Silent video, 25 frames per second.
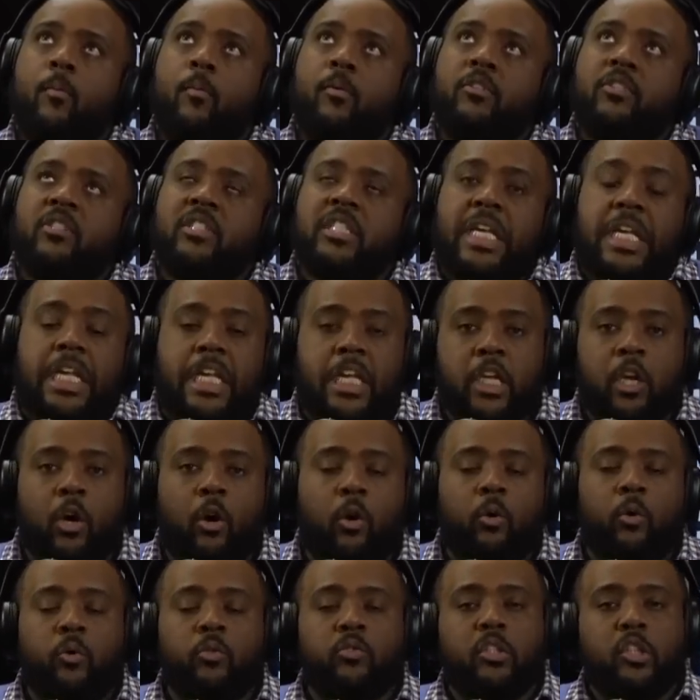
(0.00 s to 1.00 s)

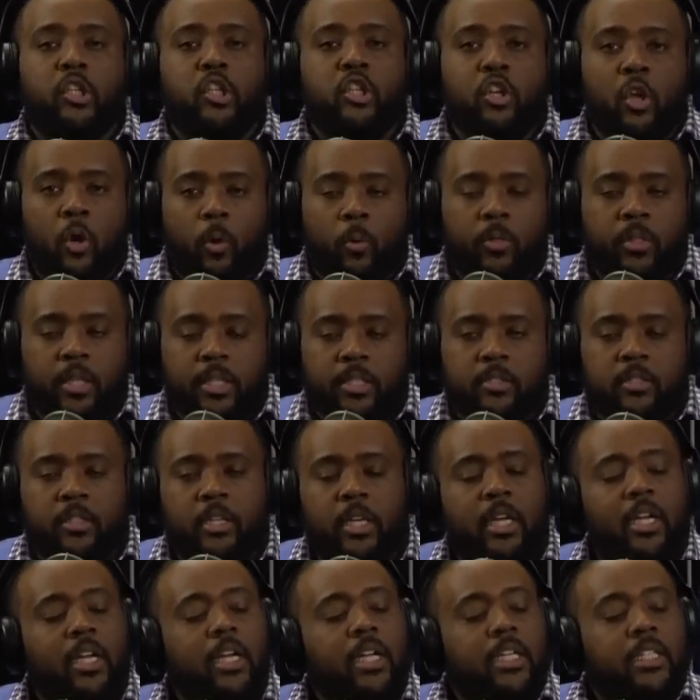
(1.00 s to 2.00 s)
CEOs know this.
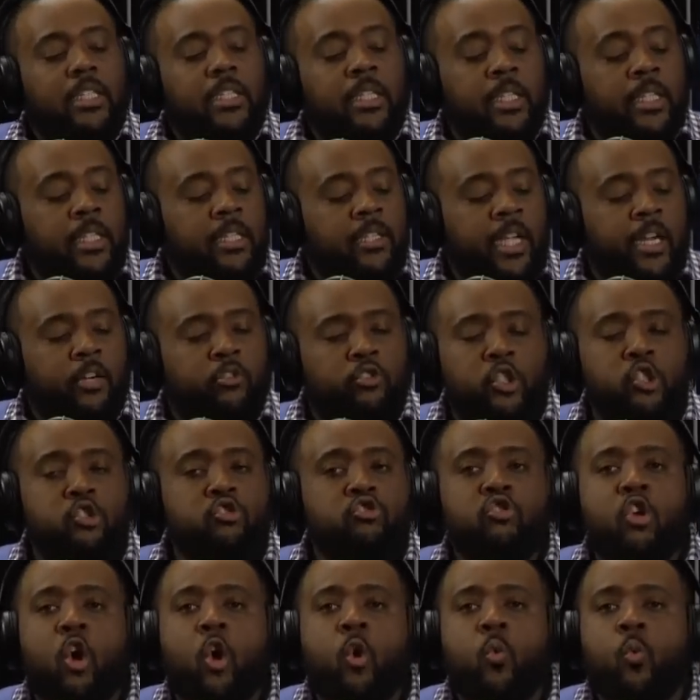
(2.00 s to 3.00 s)
There's
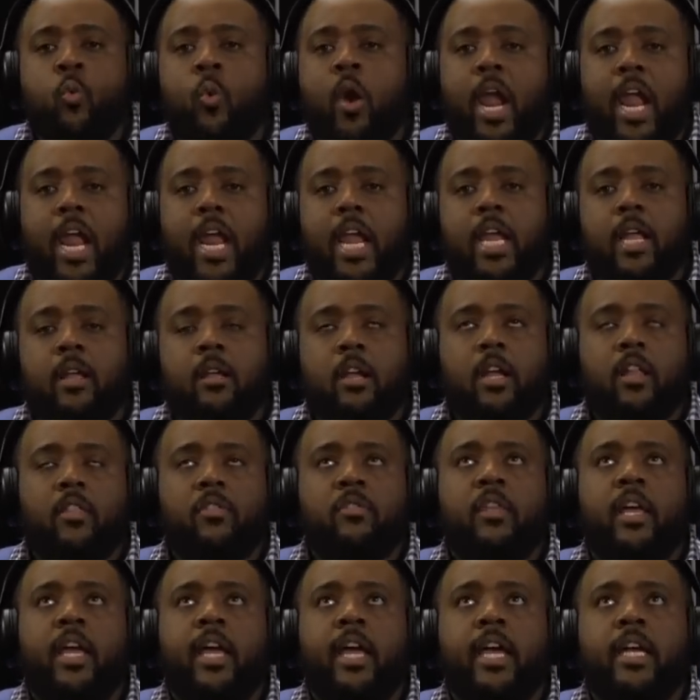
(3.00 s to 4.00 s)
no way
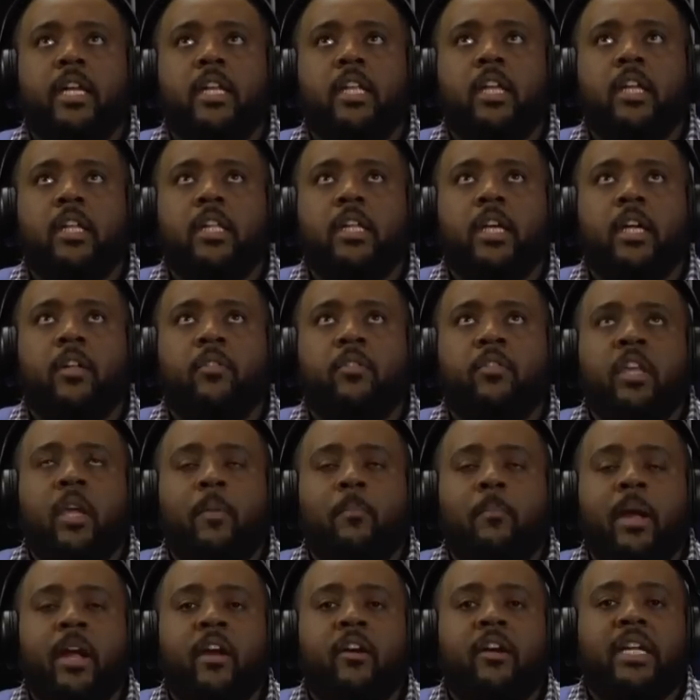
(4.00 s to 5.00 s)
that the
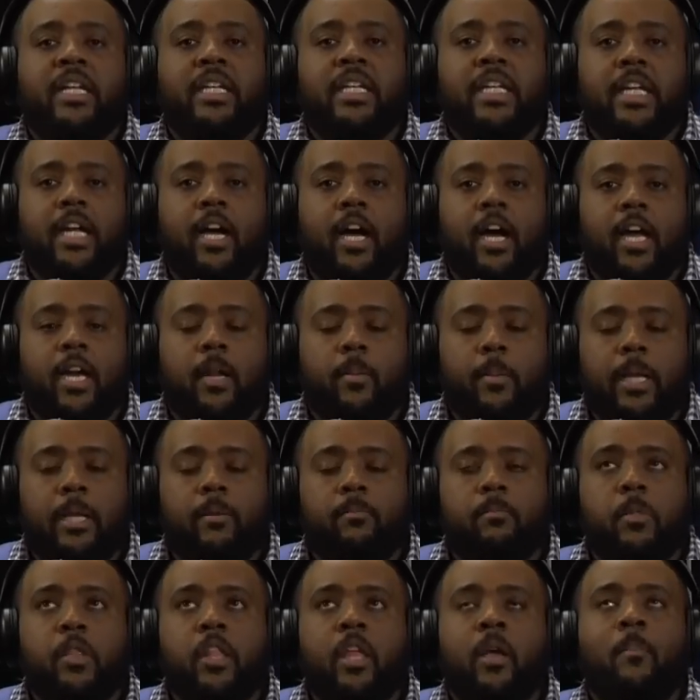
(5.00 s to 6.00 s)
American
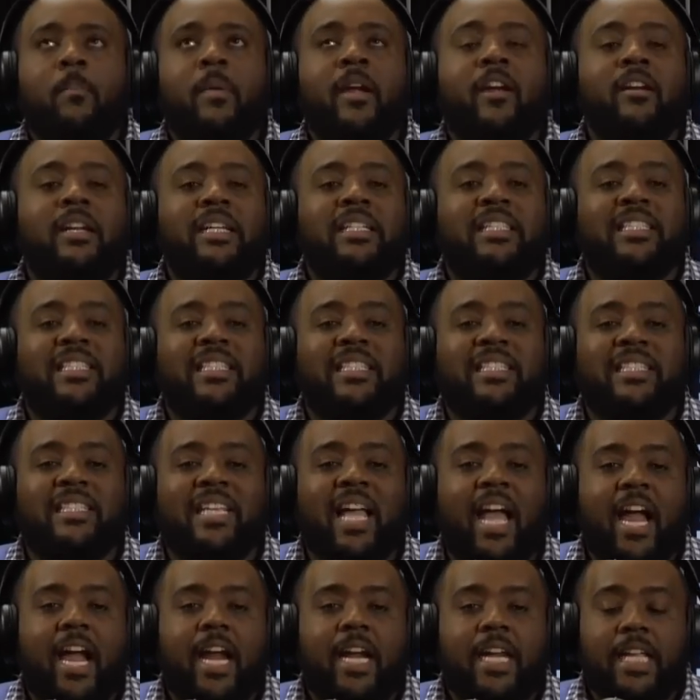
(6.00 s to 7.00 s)
economy, American
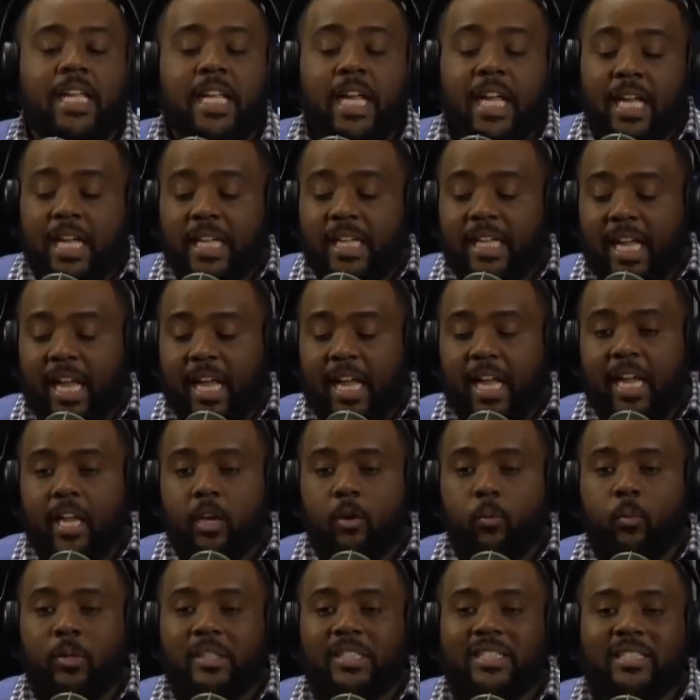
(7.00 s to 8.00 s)
society,
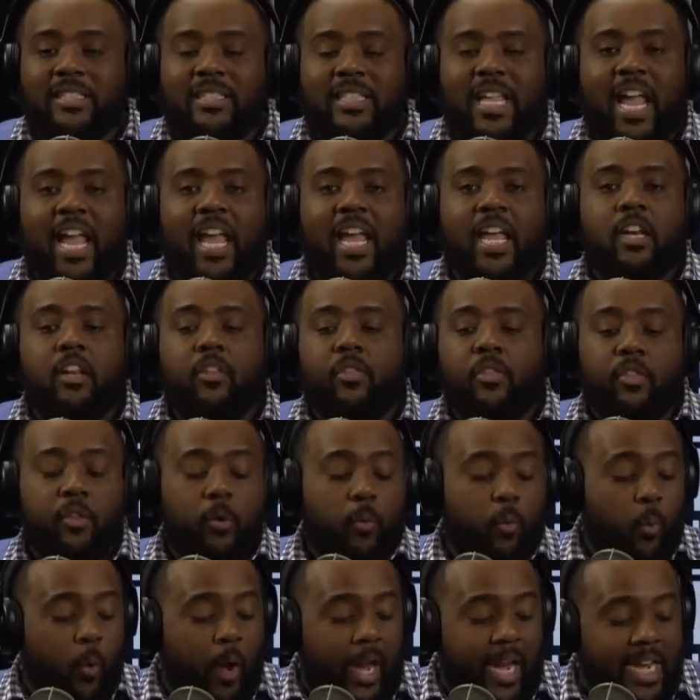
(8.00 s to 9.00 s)
can withstand
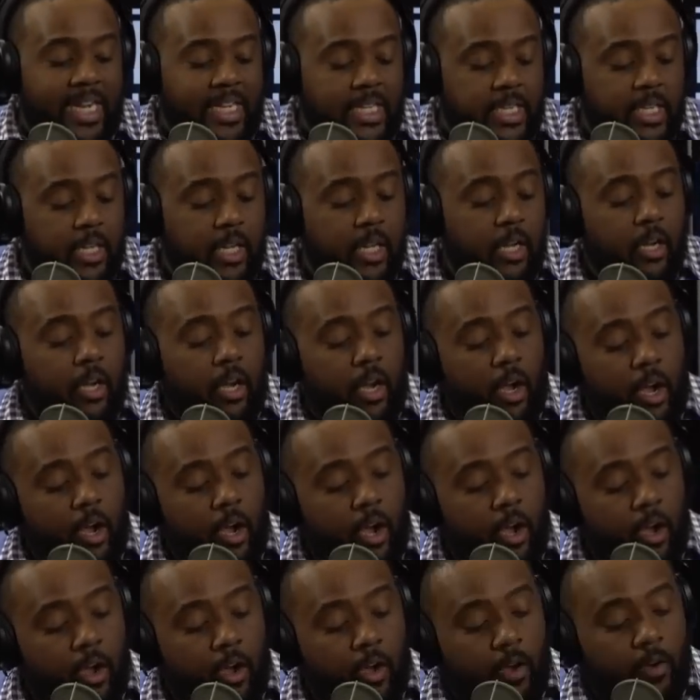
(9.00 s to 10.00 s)
the weight
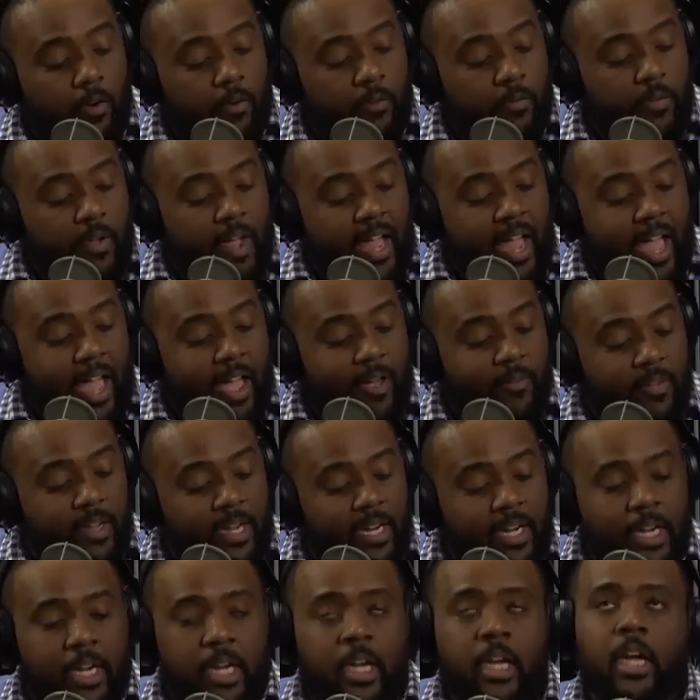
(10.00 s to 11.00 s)
of
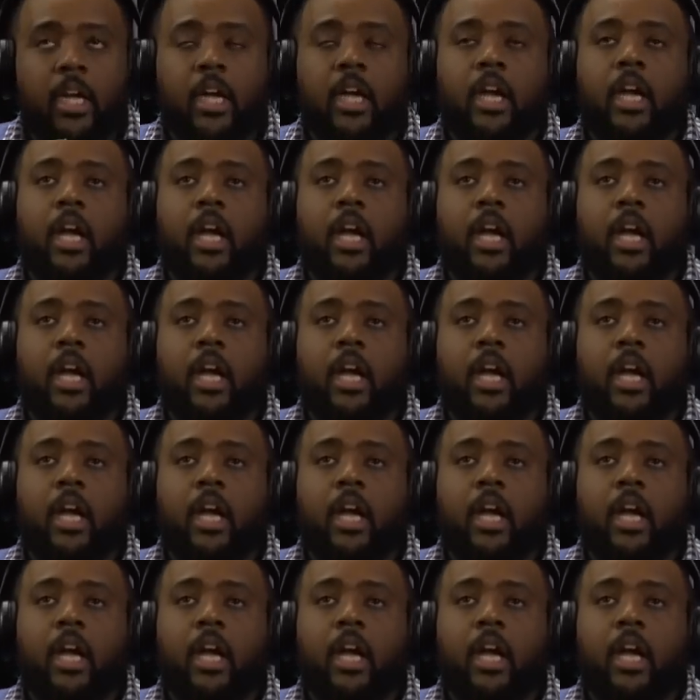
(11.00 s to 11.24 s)
having